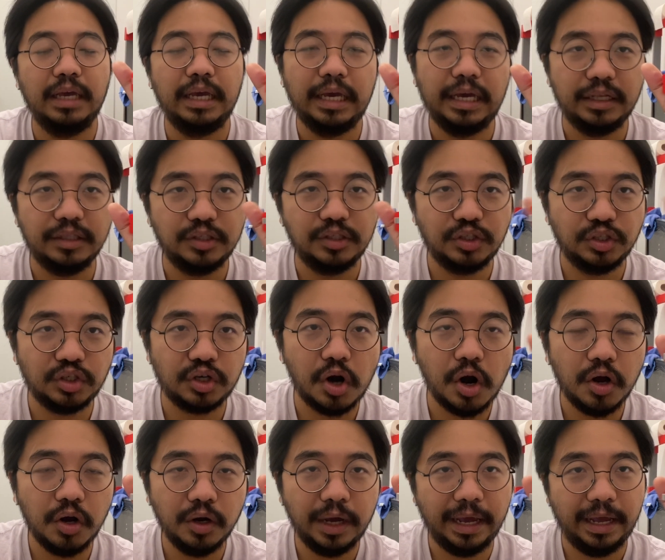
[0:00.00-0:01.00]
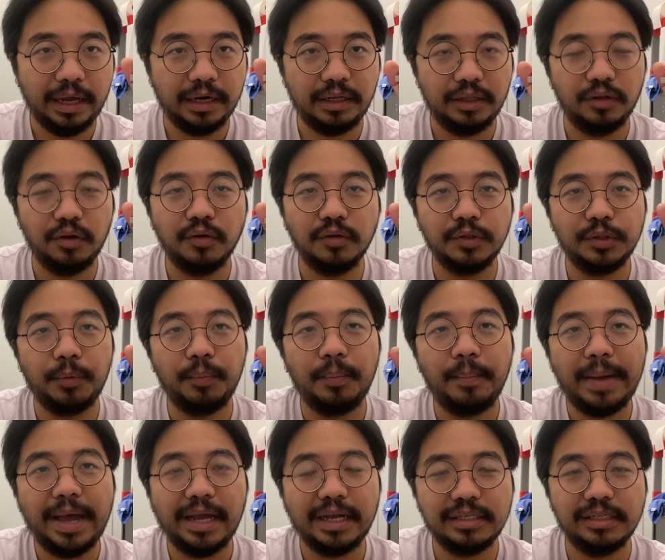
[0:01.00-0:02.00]
It's strong, and it also
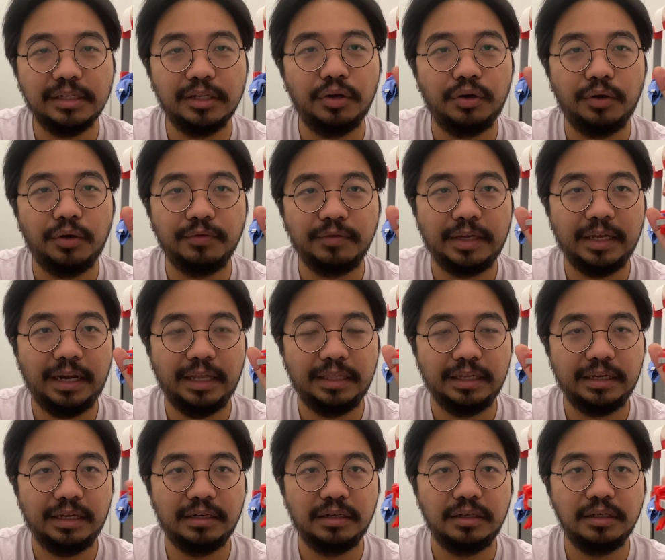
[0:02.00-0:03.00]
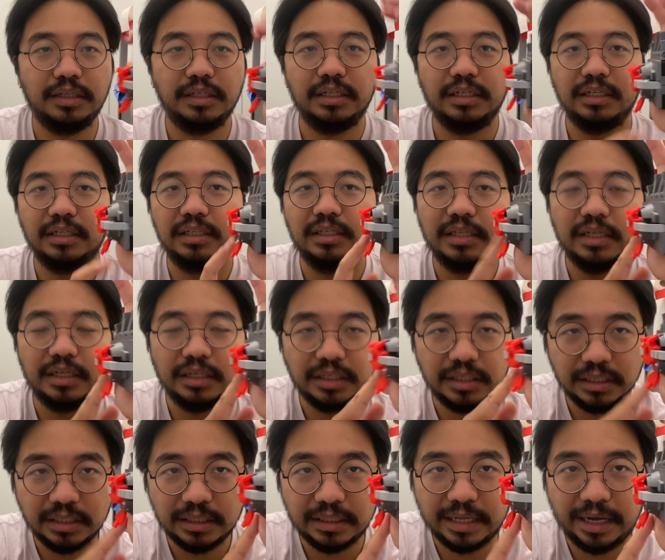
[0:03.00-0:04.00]
packs a lot of kinetic energy in such
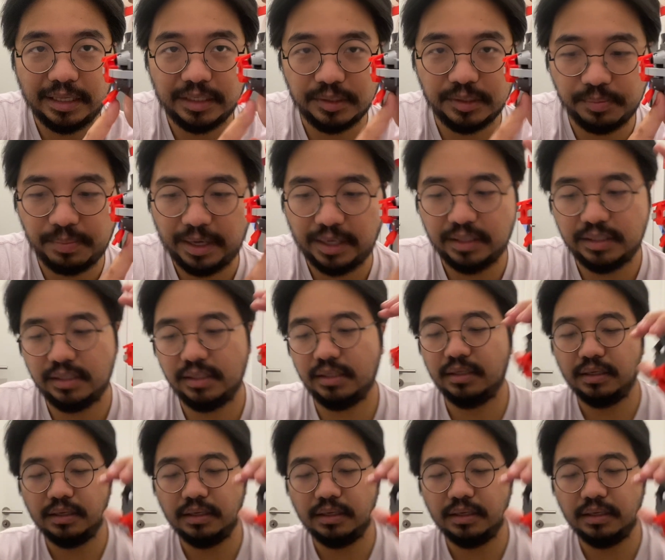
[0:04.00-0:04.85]
tight space.